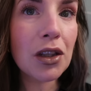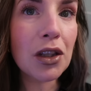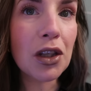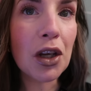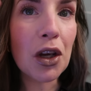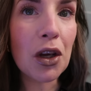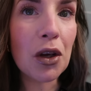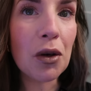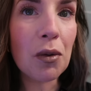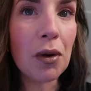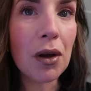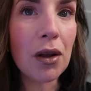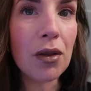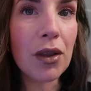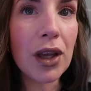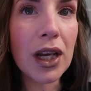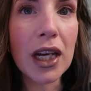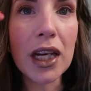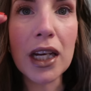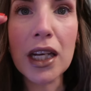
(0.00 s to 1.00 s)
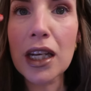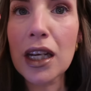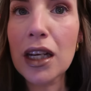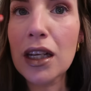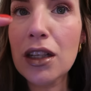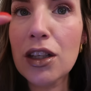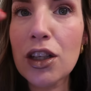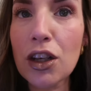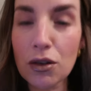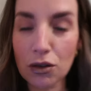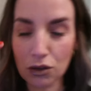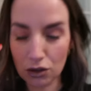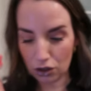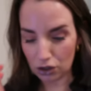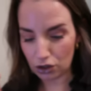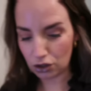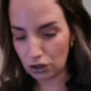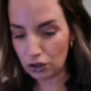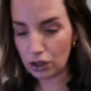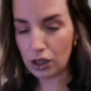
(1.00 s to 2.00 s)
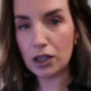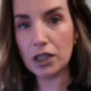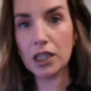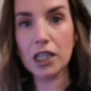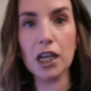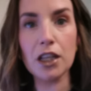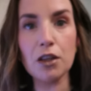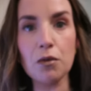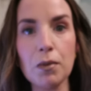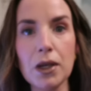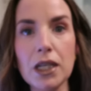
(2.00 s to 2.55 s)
so they don't look too closely at them